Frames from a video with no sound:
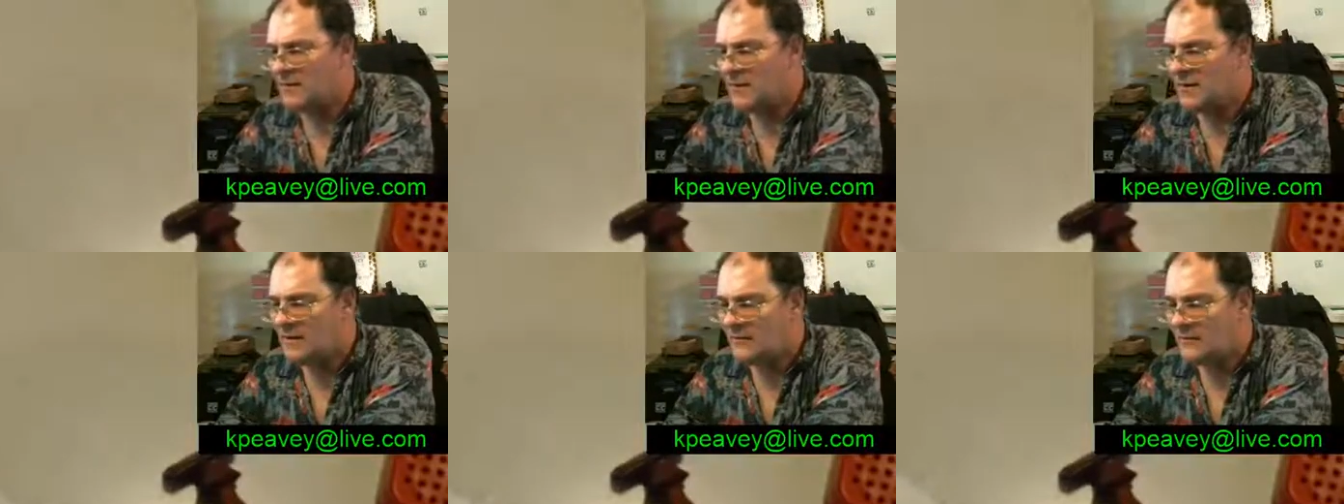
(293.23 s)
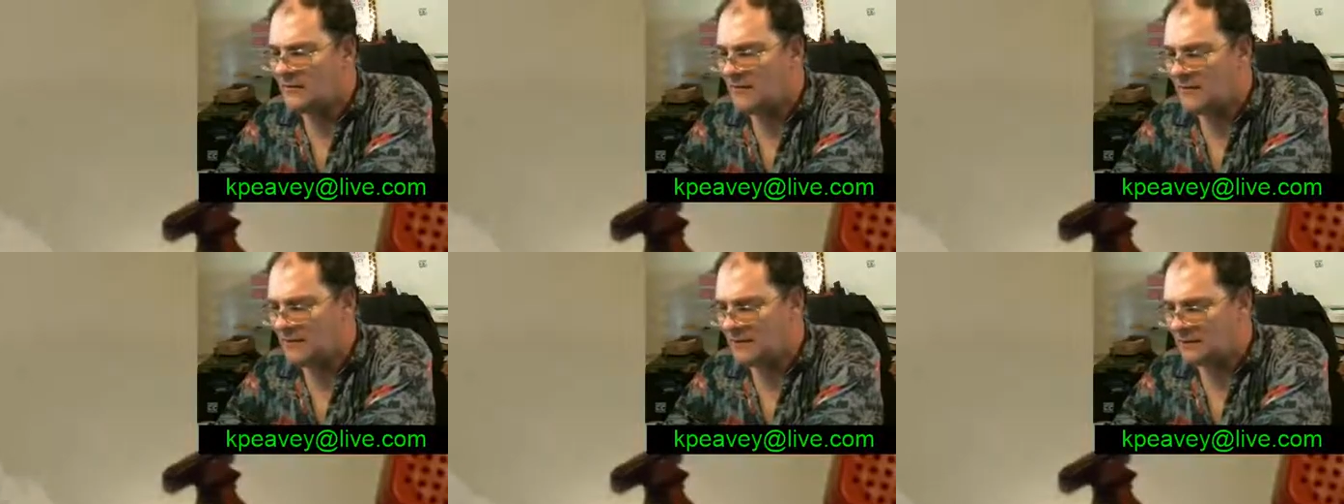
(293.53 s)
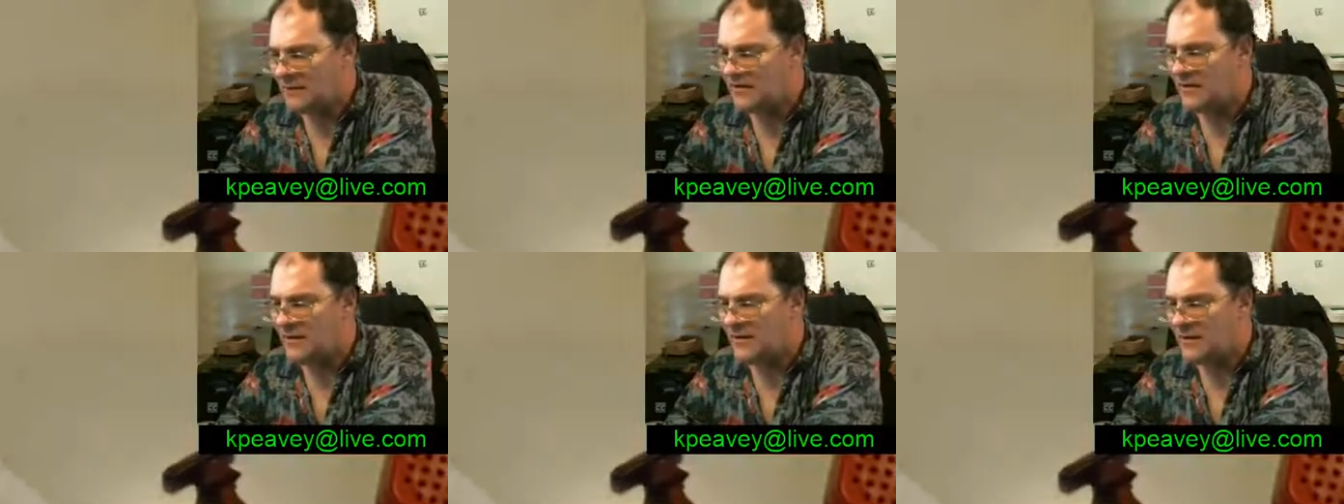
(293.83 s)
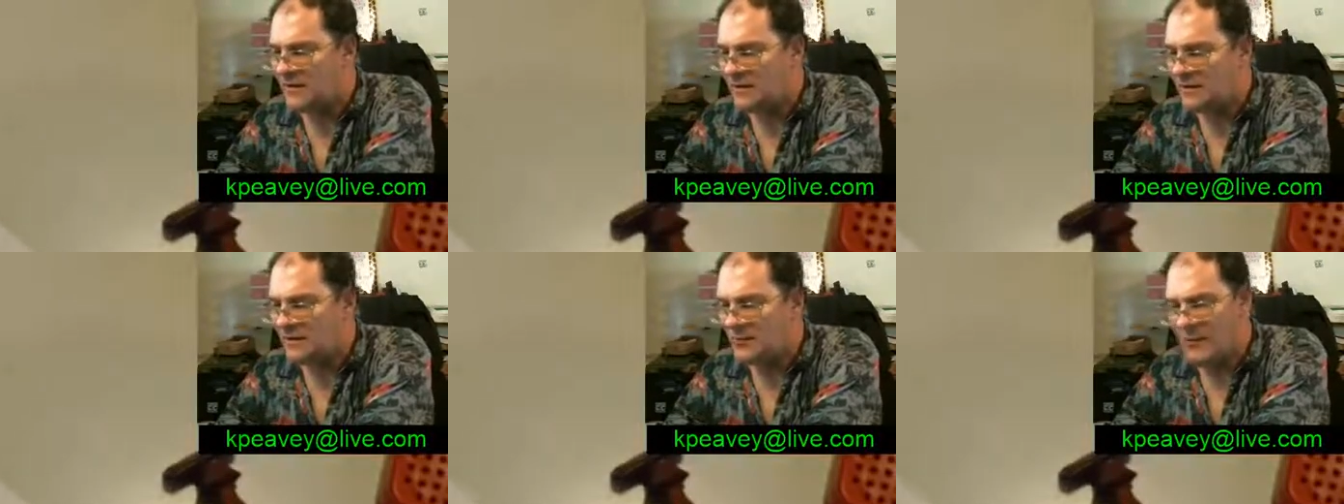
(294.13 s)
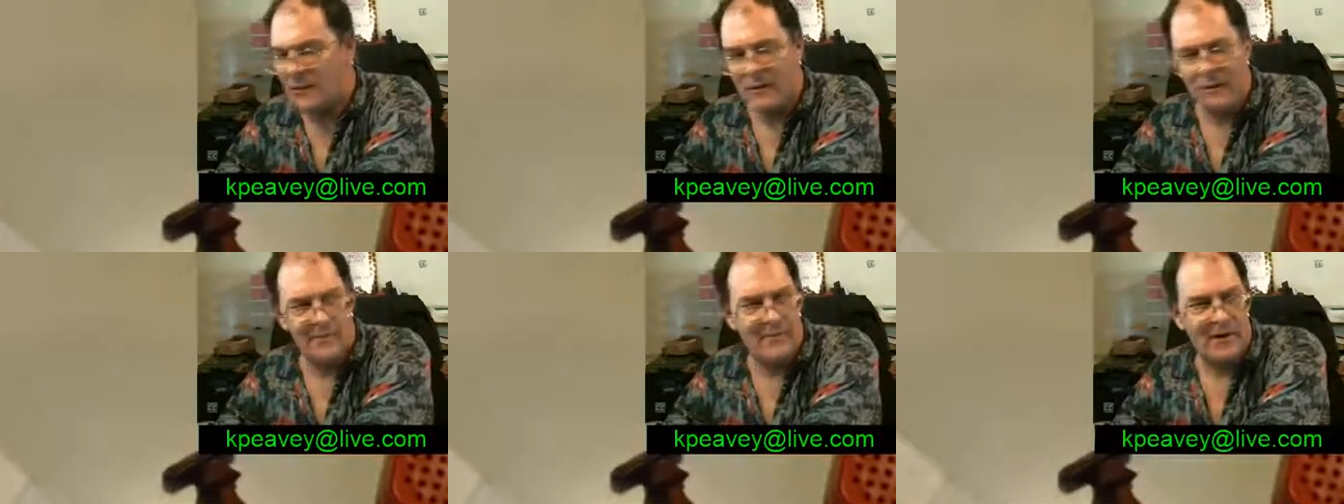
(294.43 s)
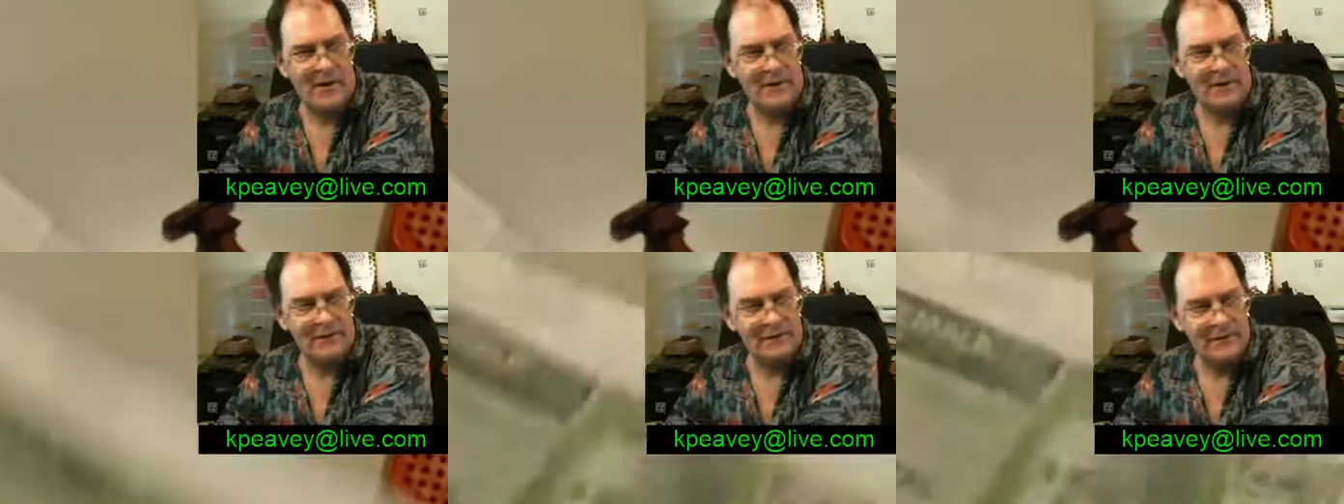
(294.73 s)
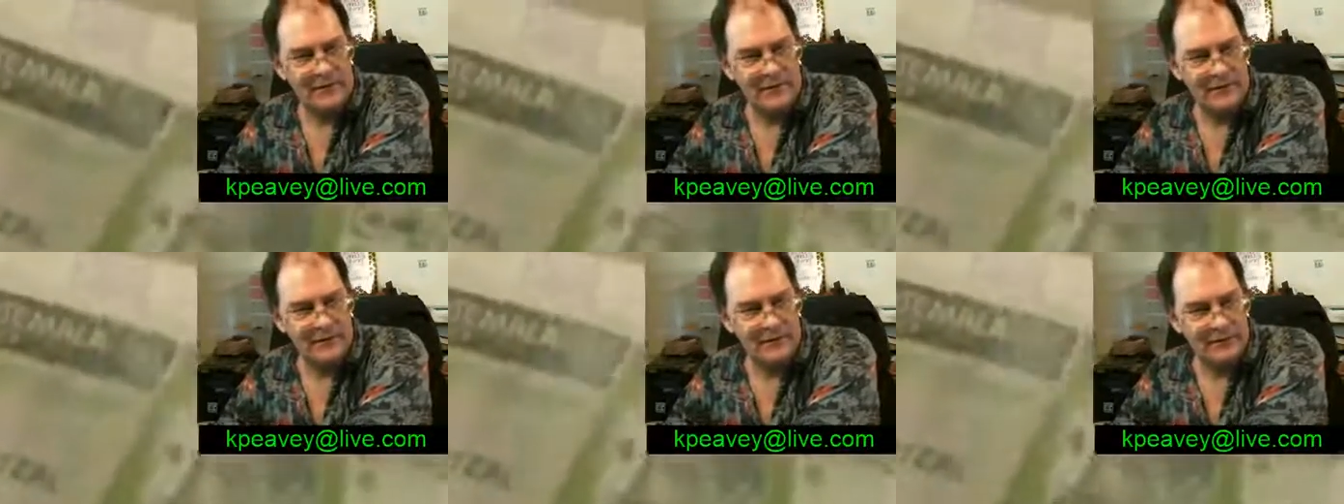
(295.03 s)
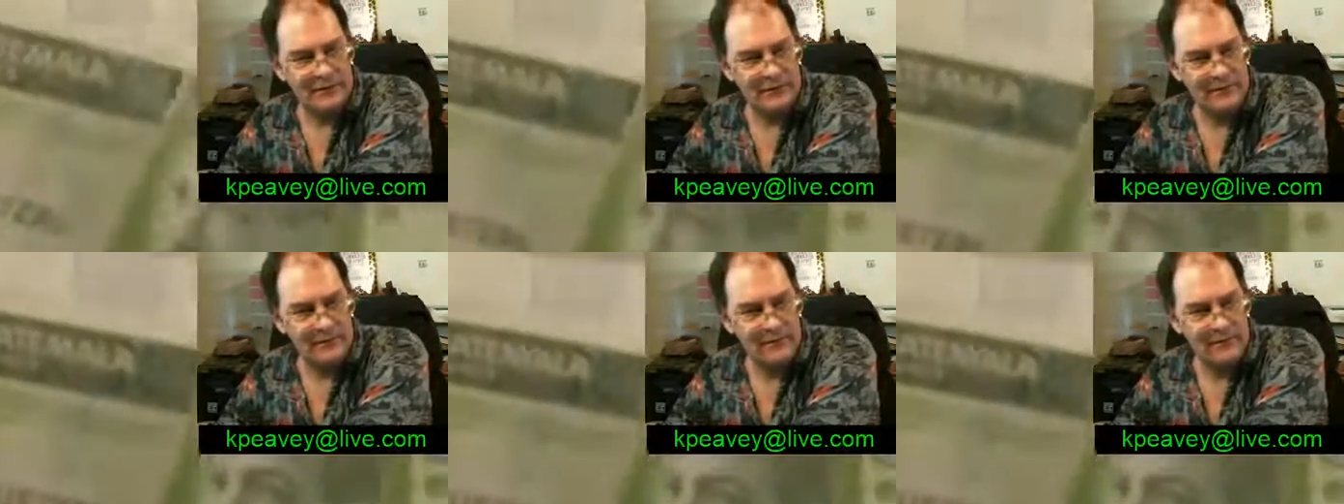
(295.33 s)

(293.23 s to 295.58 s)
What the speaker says: We haven't had any Guatemalan currency